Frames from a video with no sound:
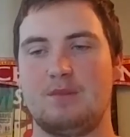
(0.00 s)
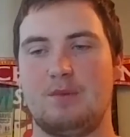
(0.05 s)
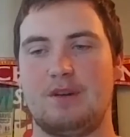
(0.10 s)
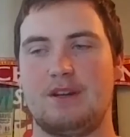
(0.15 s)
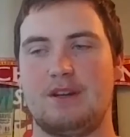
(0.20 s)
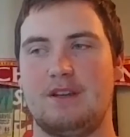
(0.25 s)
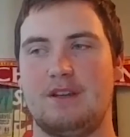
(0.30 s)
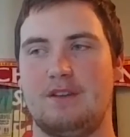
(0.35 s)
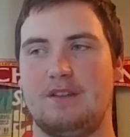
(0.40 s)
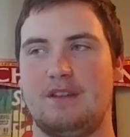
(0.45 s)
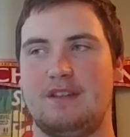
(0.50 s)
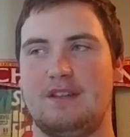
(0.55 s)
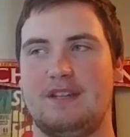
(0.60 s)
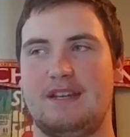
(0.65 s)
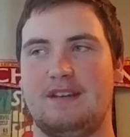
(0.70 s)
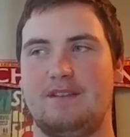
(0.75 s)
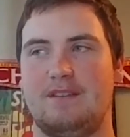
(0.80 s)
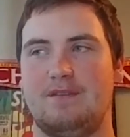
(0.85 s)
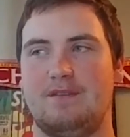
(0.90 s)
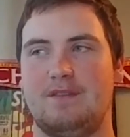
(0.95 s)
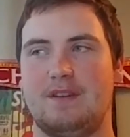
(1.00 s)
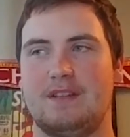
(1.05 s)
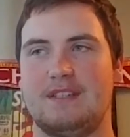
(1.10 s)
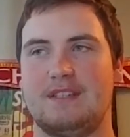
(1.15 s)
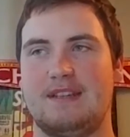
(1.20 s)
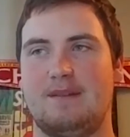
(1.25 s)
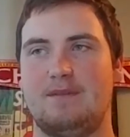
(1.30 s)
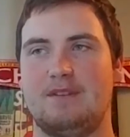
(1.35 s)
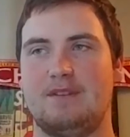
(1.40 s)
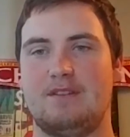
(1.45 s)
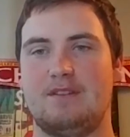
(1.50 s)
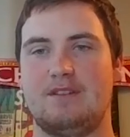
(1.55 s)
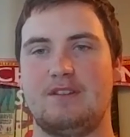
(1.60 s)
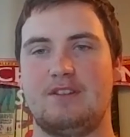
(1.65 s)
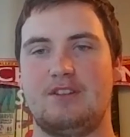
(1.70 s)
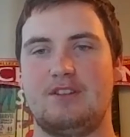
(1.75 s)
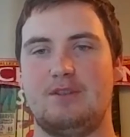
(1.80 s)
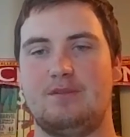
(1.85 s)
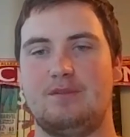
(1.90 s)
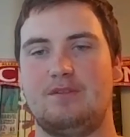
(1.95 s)
working on the day of exam results, and
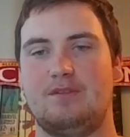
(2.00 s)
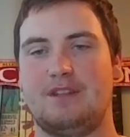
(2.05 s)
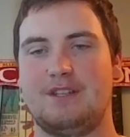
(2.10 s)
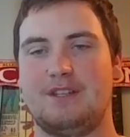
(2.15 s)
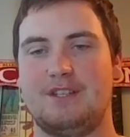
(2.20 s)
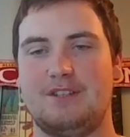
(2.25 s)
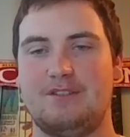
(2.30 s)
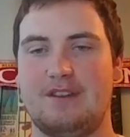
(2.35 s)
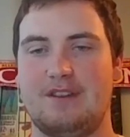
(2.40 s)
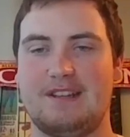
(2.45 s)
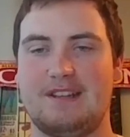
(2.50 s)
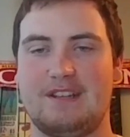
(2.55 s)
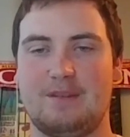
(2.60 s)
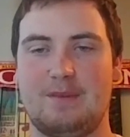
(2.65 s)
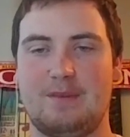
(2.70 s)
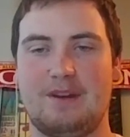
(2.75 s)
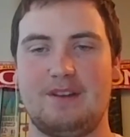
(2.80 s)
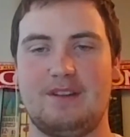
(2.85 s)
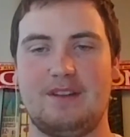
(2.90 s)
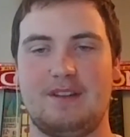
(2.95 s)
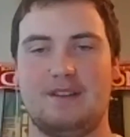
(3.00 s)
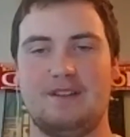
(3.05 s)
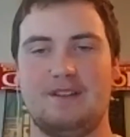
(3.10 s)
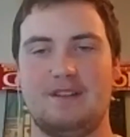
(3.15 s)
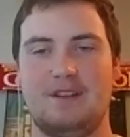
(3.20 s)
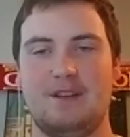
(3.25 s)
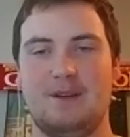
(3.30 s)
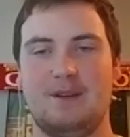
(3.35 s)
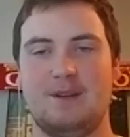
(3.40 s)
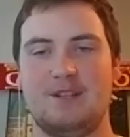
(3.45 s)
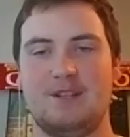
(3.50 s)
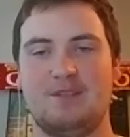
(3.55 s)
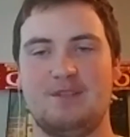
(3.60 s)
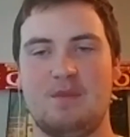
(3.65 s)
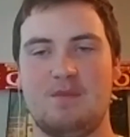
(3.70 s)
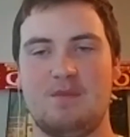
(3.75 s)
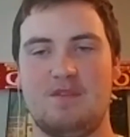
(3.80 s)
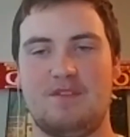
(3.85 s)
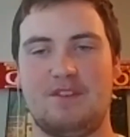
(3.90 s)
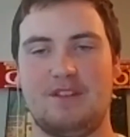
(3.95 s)
she was really stressed about it. So,
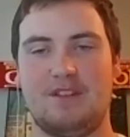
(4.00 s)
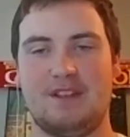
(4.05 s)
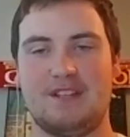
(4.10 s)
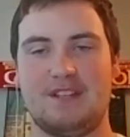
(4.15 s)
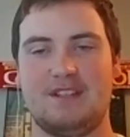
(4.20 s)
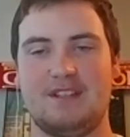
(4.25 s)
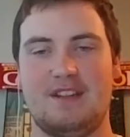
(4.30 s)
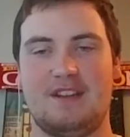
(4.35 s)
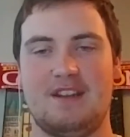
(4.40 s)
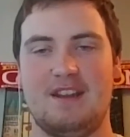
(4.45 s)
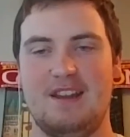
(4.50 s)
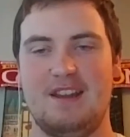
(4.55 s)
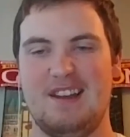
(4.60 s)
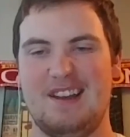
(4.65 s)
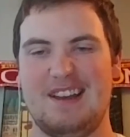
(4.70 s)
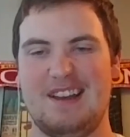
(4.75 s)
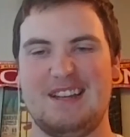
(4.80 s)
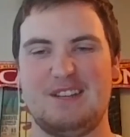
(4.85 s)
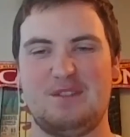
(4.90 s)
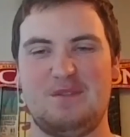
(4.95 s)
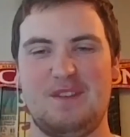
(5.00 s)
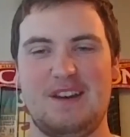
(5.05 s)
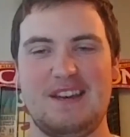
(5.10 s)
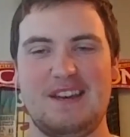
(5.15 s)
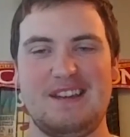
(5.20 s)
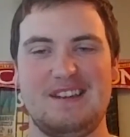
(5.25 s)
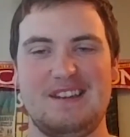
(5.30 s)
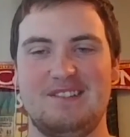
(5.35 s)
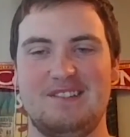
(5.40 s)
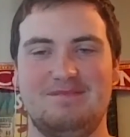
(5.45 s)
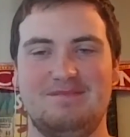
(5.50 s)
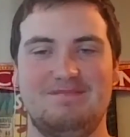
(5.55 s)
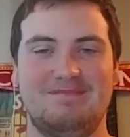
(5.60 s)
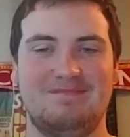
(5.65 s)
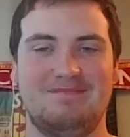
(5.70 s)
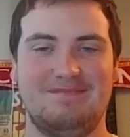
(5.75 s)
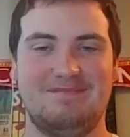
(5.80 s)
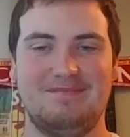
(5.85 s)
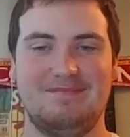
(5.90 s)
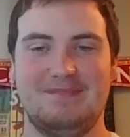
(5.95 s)
Mum, if you're listening, it's fine.
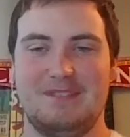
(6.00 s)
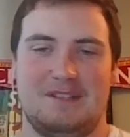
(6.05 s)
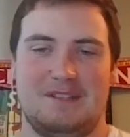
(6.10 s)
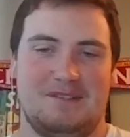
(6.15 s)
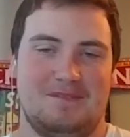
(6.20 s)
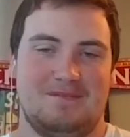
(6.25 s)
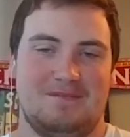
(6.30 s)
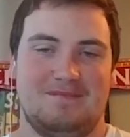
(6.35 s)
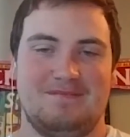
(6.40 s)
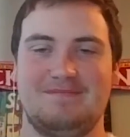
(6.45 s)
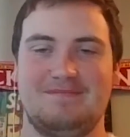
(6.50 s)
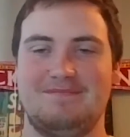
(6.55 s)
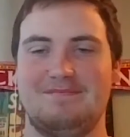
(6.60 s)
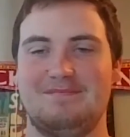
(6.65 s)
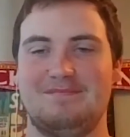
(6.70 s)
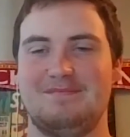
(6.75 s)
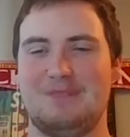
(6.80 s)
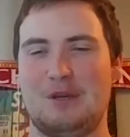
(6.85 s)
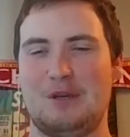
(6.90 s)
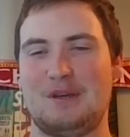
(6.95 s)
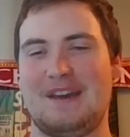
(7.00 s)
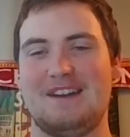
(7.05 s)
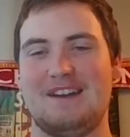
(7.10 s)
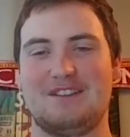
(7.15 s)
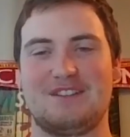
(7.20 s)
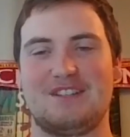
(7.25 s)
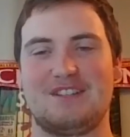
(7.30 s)
Who cares?